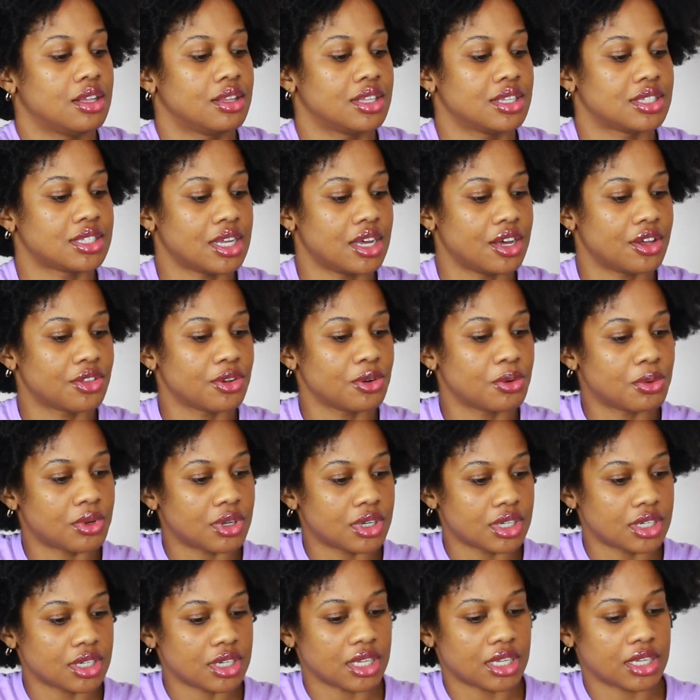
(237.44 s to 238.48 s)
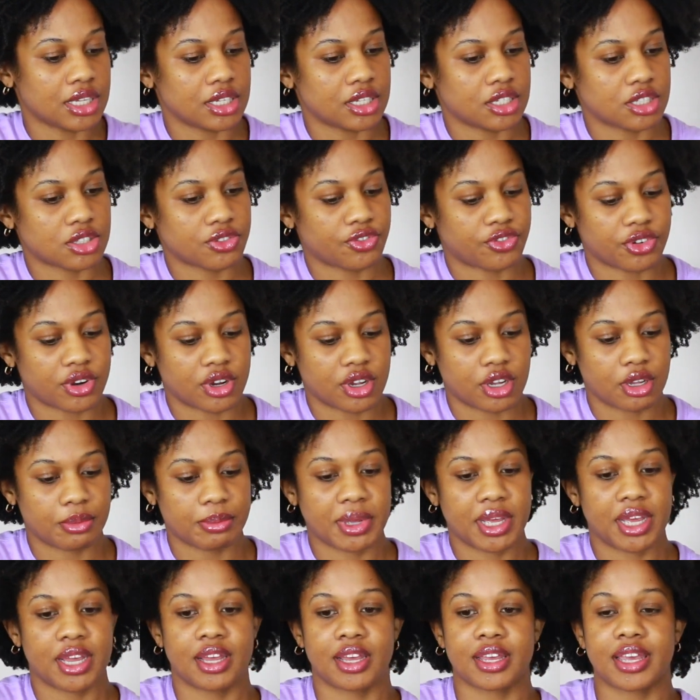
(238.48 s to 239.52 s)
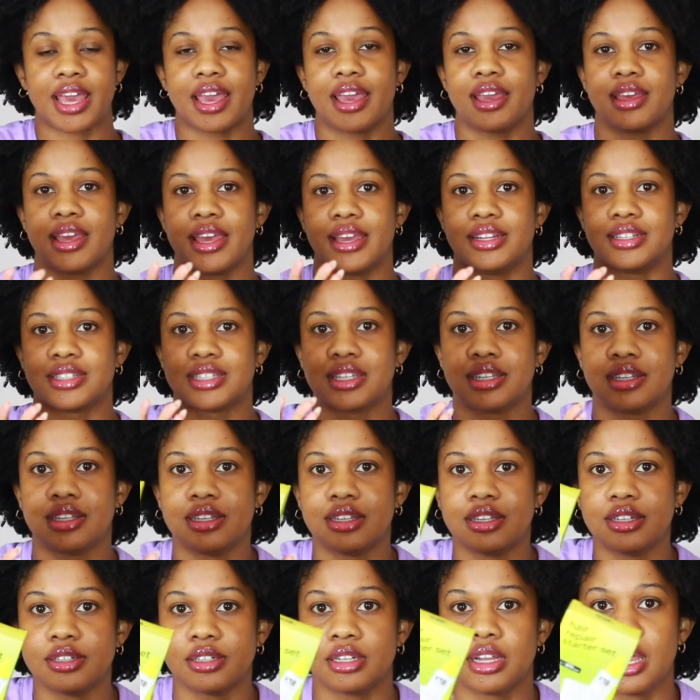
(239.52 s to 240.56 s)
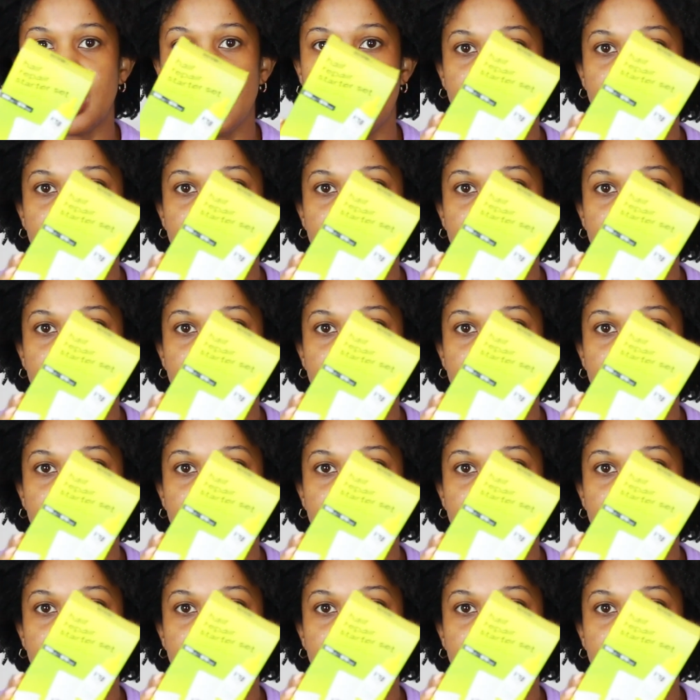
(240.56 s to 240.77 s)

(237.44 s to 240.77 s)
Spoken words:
This other one is from K18.